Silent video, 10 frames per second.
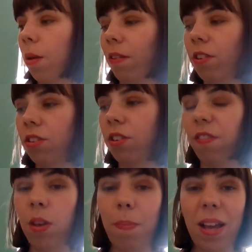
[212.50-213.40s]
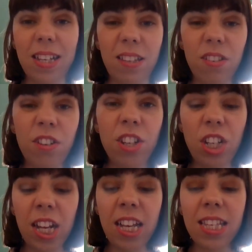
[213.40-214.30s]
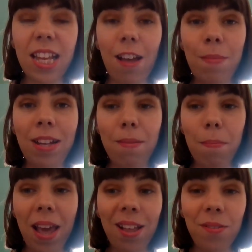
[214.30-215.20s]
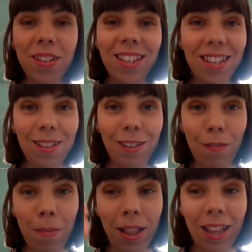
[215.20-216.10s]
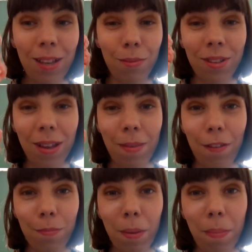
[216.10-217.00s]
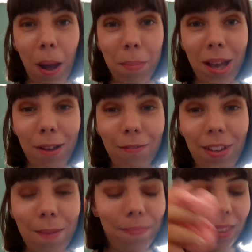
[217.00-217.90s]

Just a few basic scrunchies. I made some pink ones. This is from these ones I made for my Barbie outfit.